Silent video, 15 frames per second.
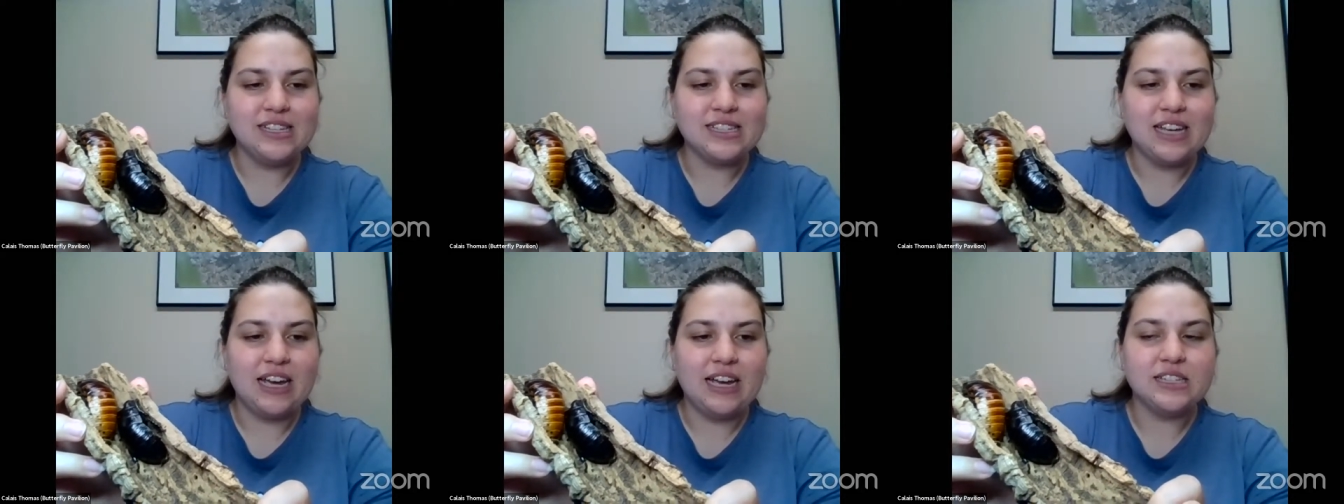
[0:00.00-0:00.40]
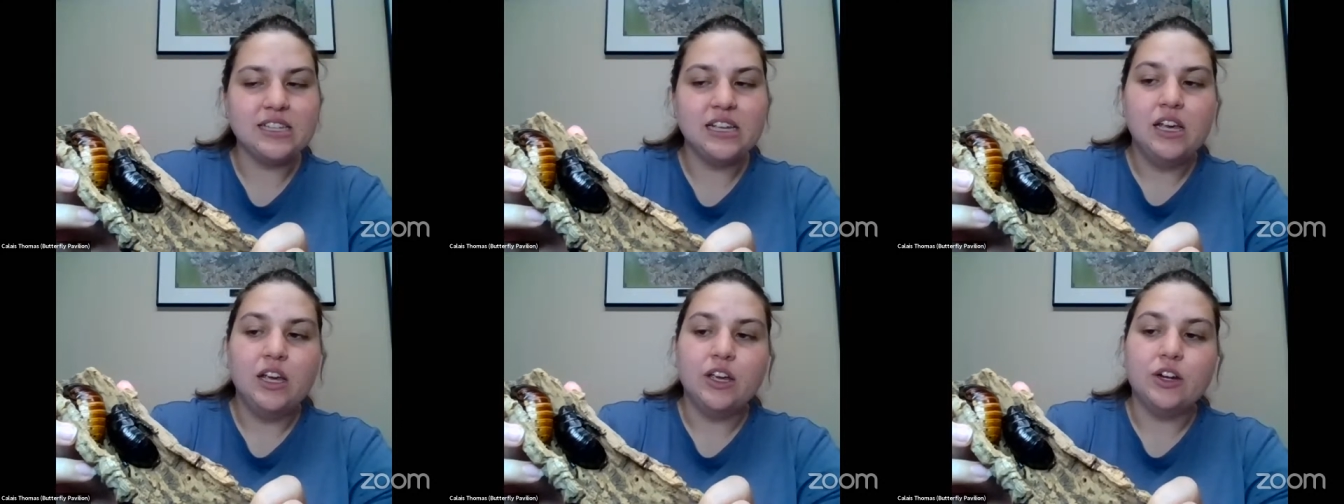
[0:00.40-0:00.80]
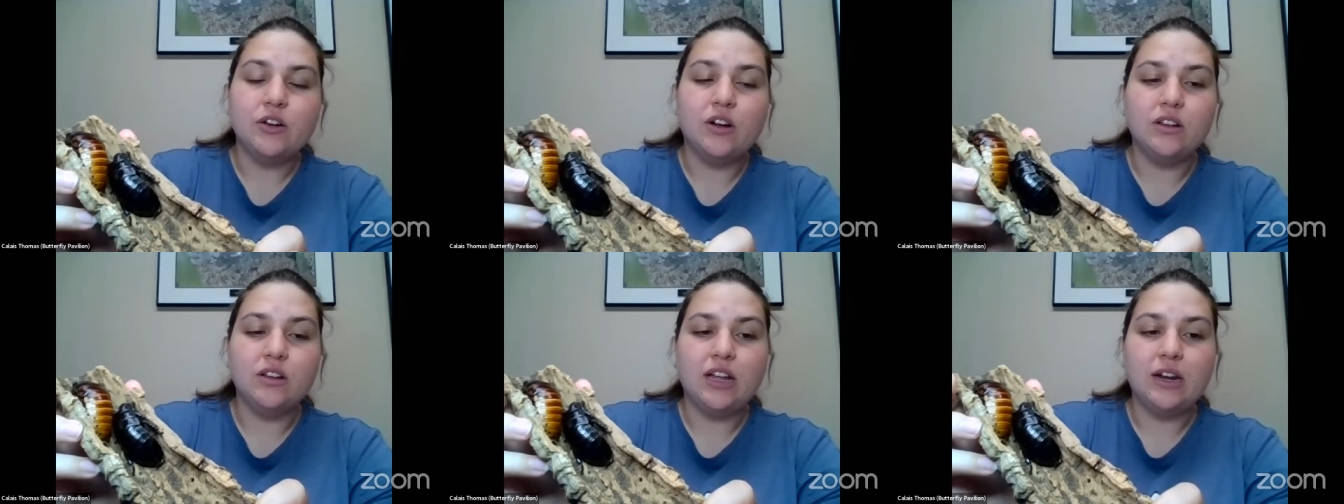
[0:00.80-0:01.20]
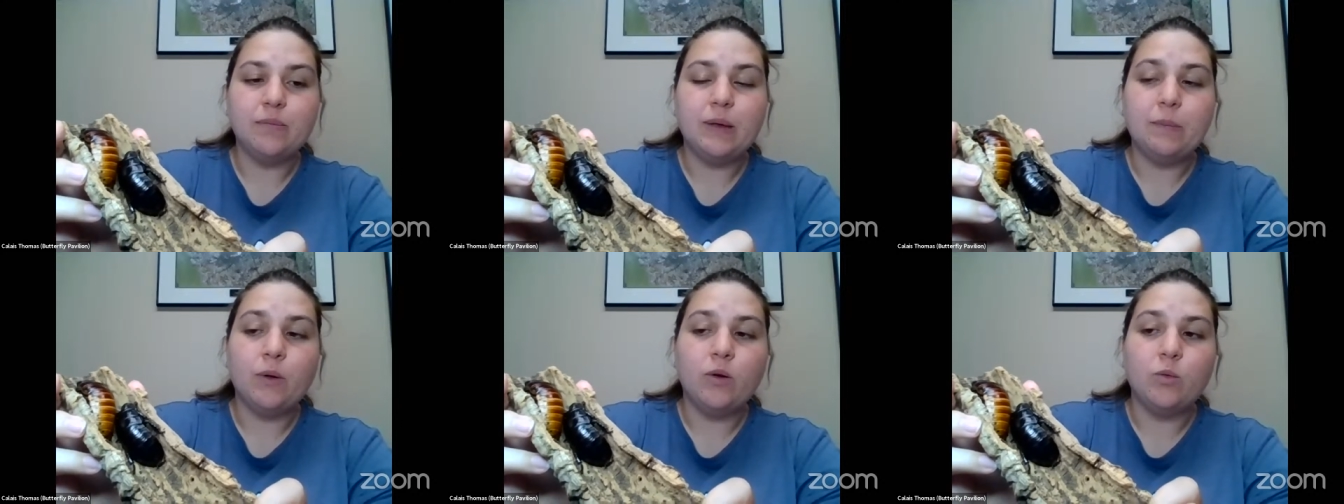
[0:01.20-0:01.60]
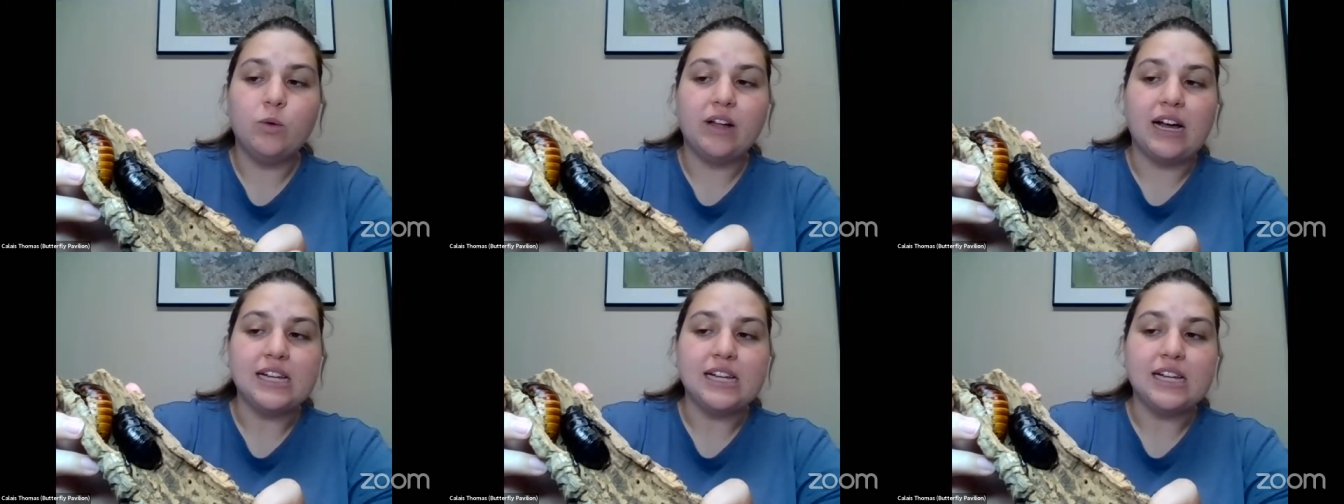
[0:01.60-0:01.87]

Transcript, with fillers: with these guys. You know, a lot of people will